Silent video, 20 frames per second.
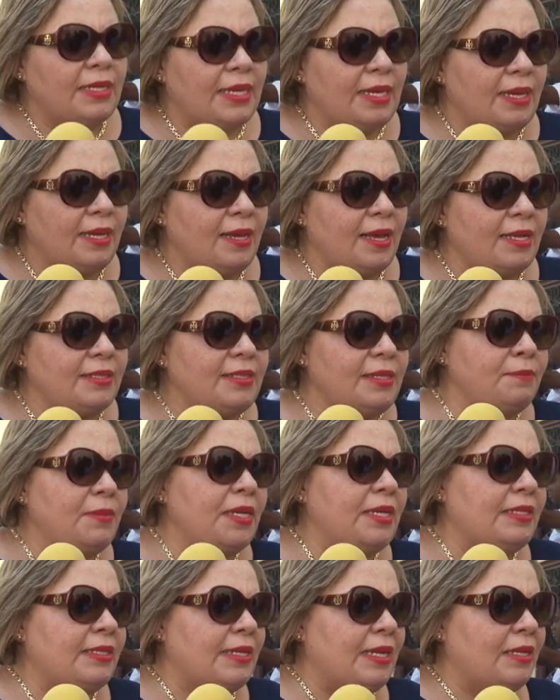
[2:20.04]
The
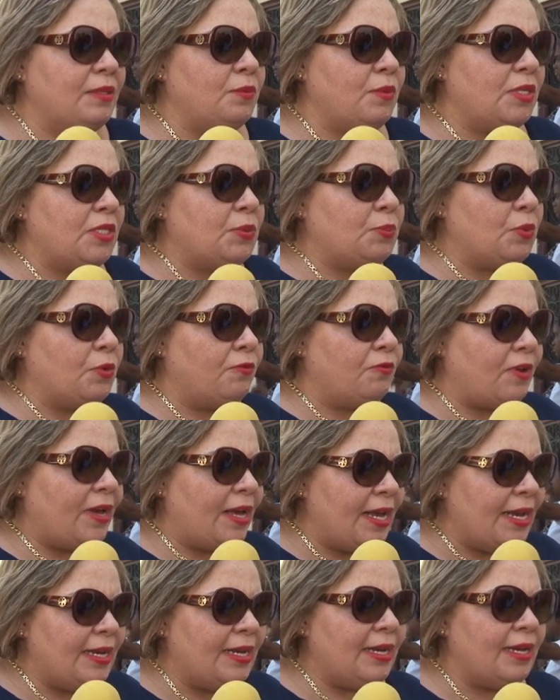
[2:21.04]
estimate that was
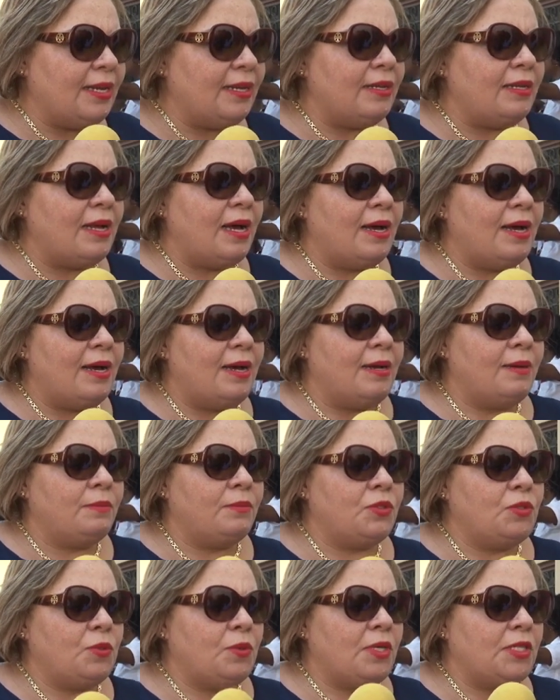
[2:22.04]
provided um,
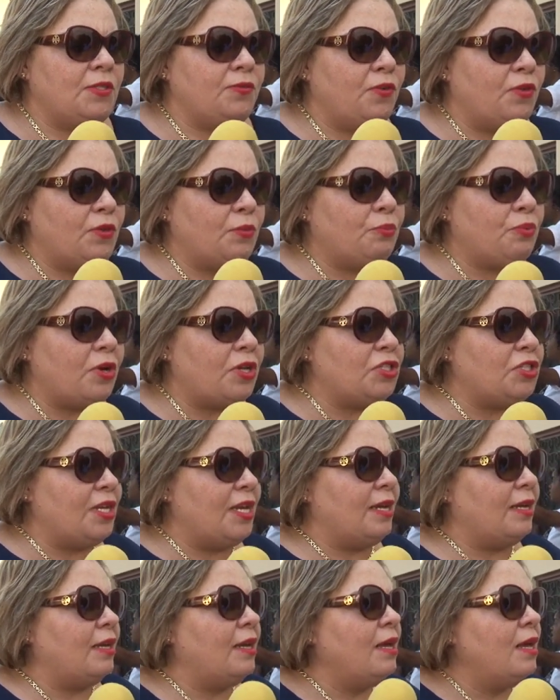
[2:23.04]
to us for the
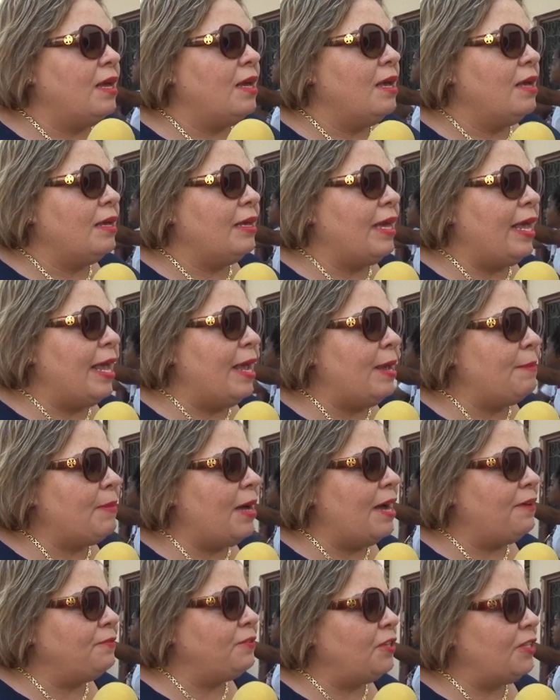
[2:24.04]
project came
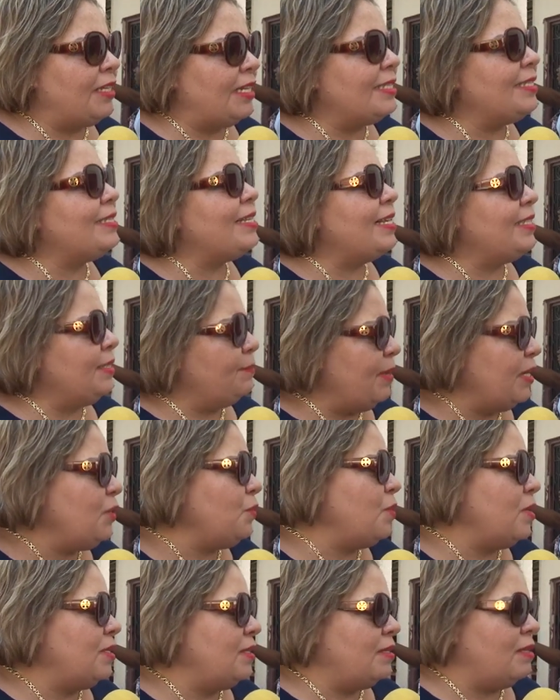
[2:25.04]
after an
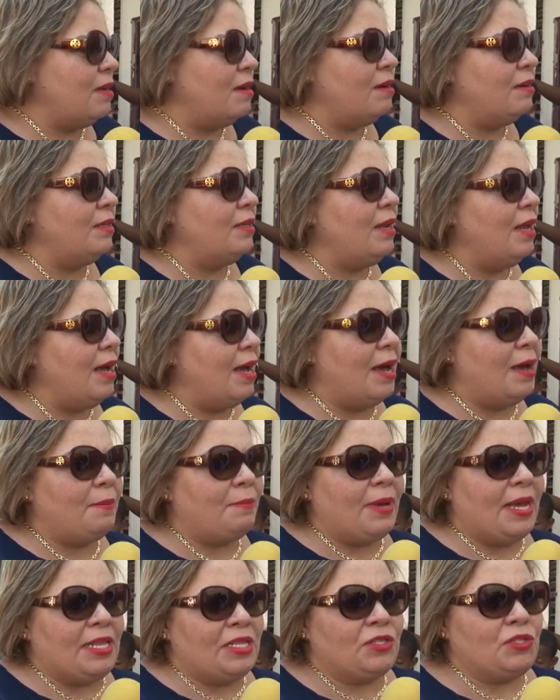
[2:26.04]
assessment was done
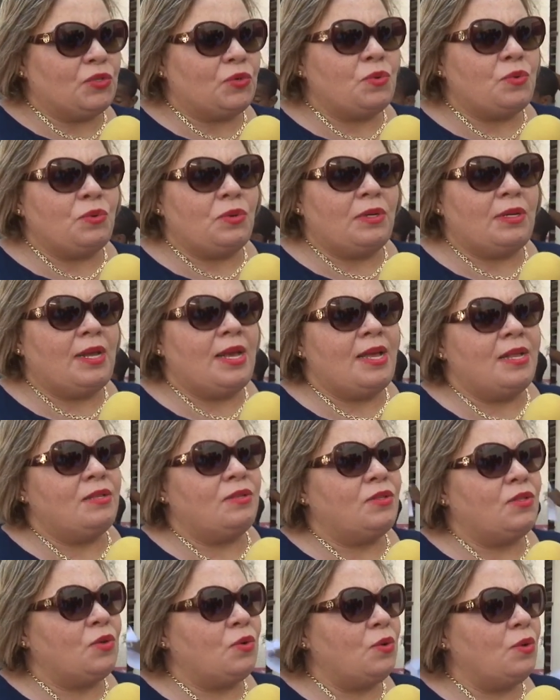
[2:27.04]
um, by the school
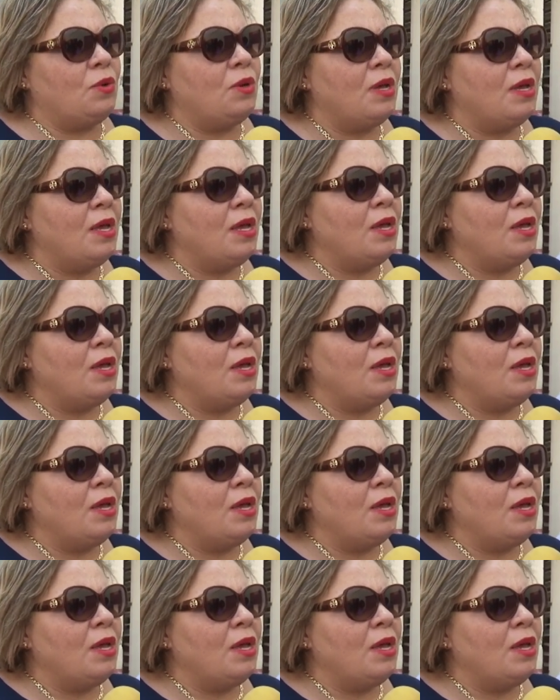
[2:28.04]
and so